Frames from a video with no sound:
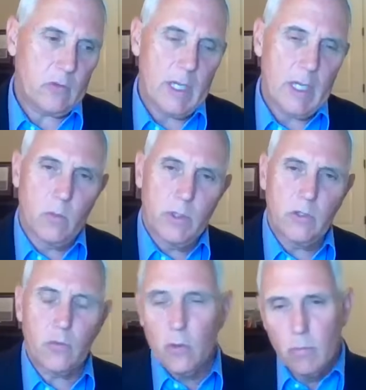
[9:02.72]
stand with
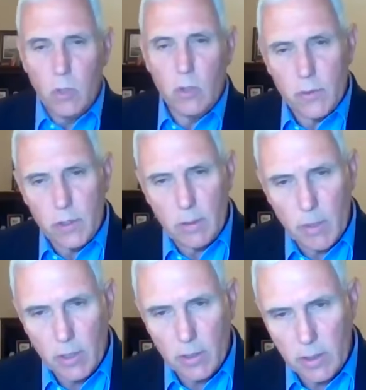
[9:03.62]
Israel, moving the
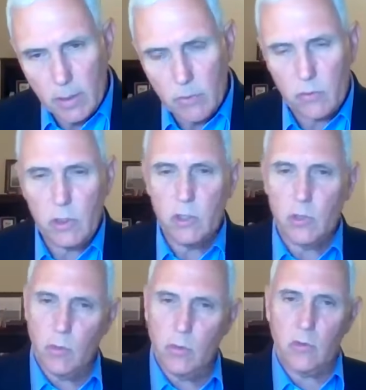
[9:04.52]
American embassy to
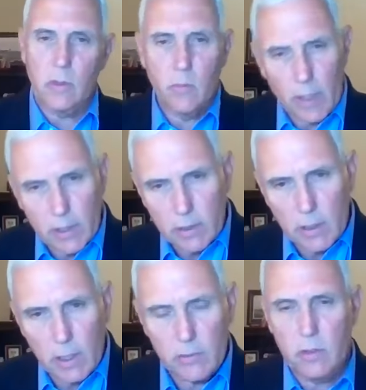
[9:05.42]
Jerusalem,
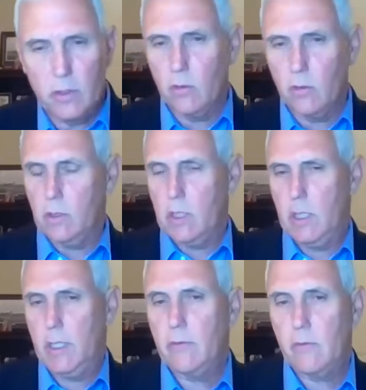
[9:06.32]
recognizing the Golan
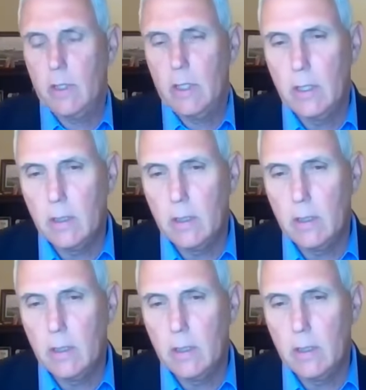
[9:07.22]
Heights,